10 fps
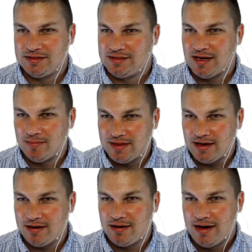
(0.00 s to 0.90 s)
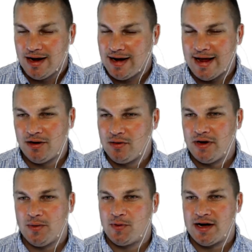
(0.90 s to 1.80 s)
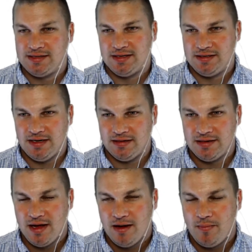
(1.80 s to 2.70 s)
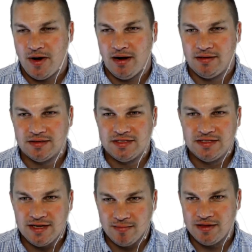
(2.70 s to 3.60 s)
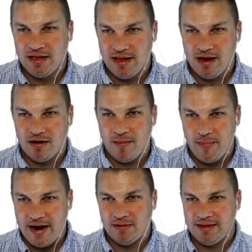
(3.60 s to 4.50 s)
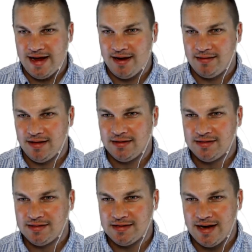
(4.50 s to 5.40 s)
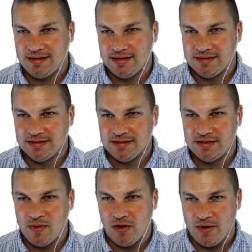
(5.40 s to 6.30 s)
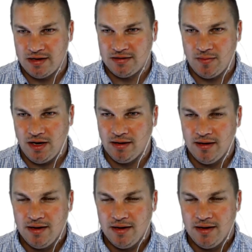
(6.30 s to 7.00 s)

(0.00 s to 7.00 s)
something, and I don't know what your process is, but there's something there about that doesn't smell right to me.